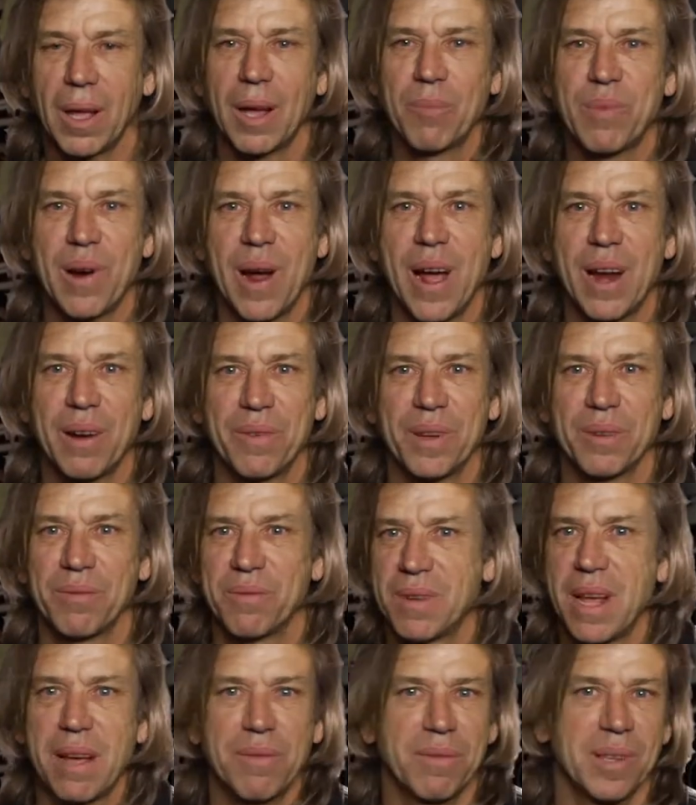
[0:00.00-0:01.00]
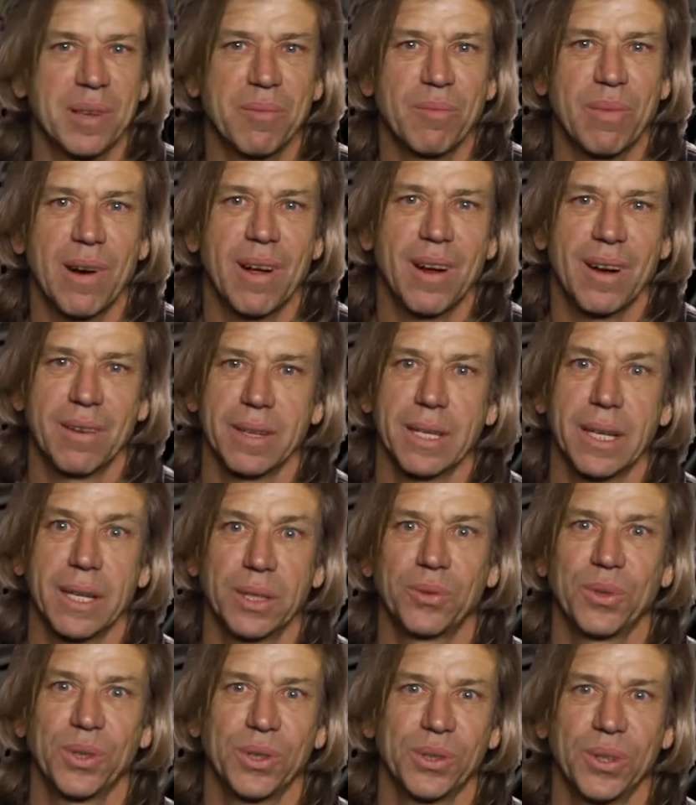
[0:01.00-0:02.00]
I'm proud of it, definitely proud of it,
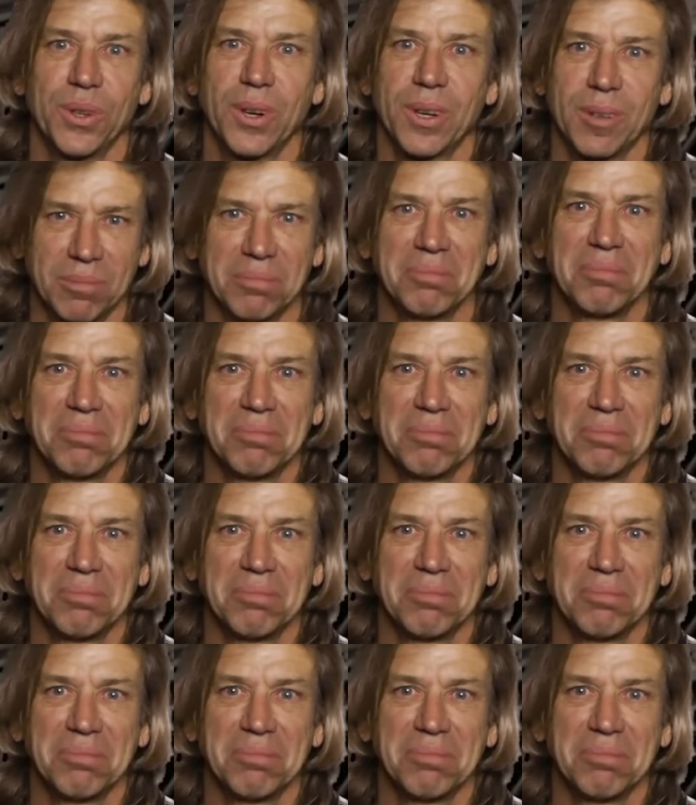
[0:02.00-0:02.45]
that's for sure.